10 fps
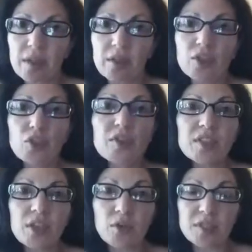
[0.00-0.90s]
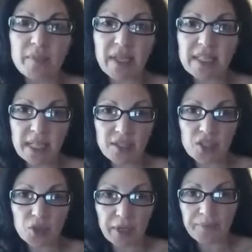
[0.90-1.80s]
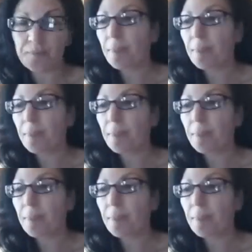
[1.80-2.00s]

the do's and don'ts about sunscreen.